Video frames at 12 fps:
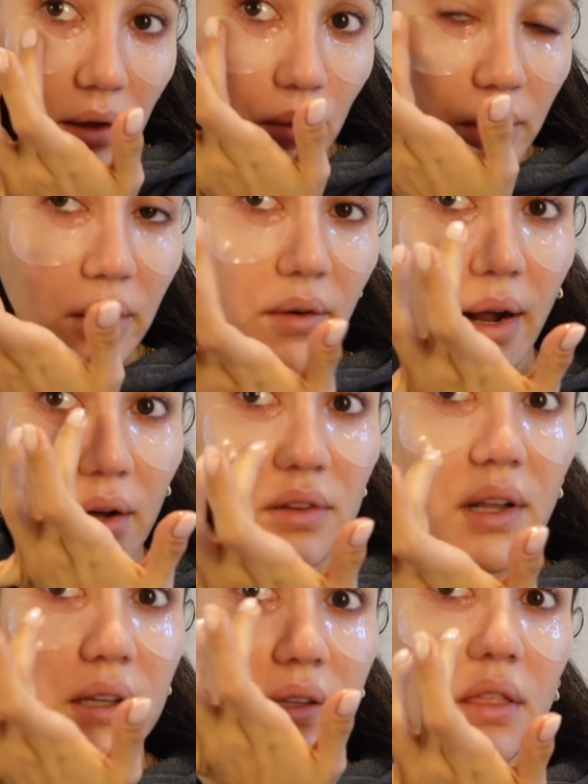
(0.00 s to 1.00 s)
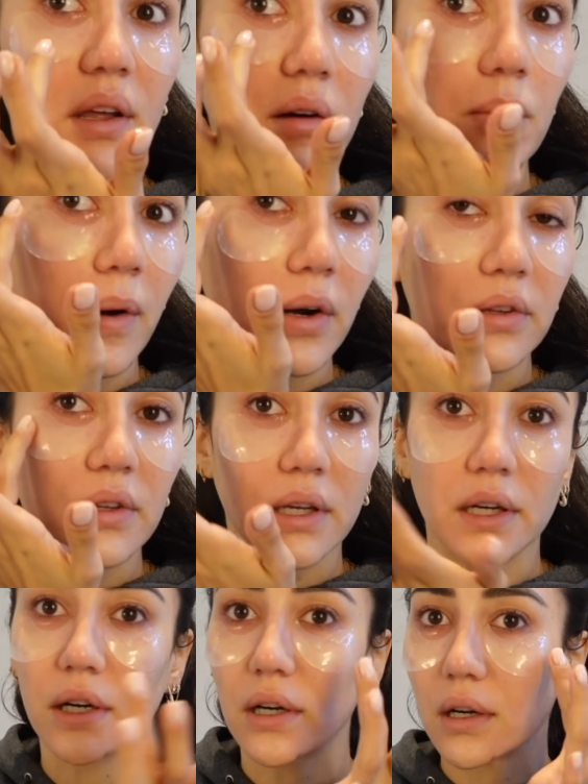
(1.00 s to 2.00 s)
other way around, like the thicker part
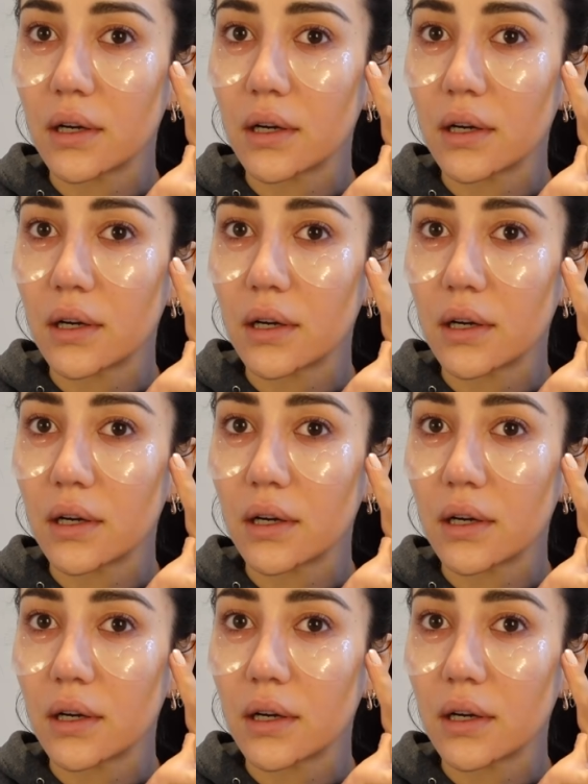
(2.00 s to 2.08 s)
here